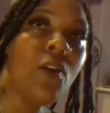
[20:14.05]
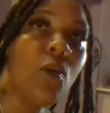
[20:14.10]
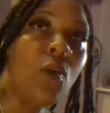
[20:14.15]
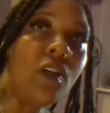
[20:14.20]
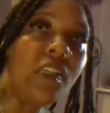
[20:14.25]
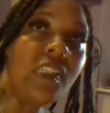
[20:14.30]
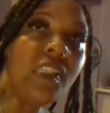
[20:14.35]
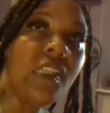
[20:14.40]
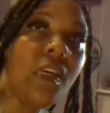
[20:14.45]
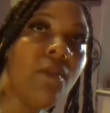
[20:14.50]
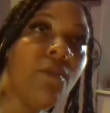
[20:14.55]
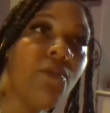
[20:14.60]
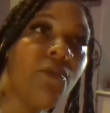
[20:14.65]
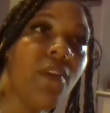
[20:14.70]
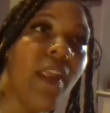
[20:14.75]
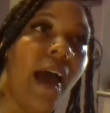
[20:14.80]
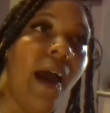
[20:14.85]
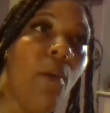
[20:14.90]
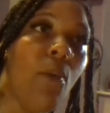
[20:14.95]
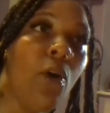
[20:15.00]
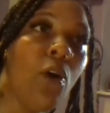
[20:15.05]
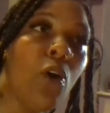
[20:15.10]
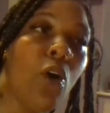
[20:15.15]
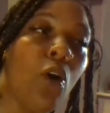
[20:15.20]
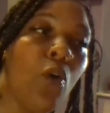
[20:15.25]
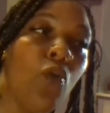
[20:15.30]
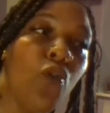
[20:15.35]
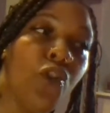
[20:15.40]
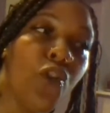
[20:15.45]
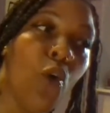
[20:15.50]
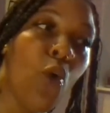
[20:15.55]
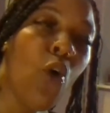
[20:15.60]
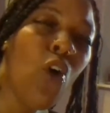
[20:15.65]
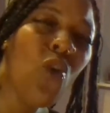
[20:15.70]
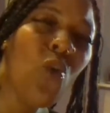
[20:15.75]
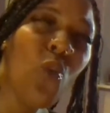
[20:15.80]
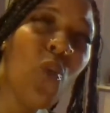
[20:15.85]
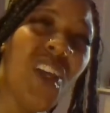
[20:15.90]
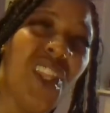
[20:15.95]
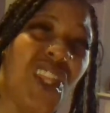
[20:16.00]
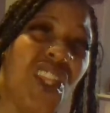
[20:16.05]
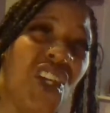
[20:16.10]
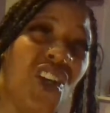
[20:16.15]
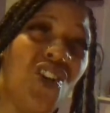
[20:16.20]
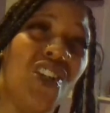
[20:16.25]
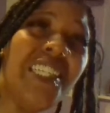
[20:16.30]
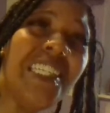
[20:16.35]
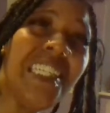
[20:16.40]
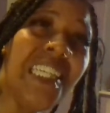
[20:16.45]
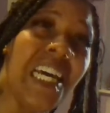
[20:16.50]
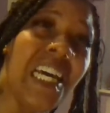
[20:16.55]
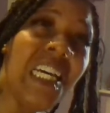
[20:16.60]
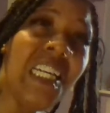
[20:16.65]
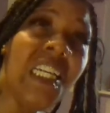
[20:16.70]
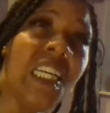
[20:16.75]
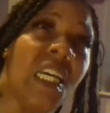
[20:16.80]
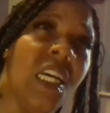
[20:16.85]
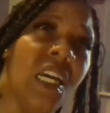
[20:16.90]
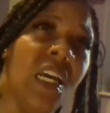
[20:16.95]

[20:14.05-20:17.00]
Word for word: or sunflower or, or with your sun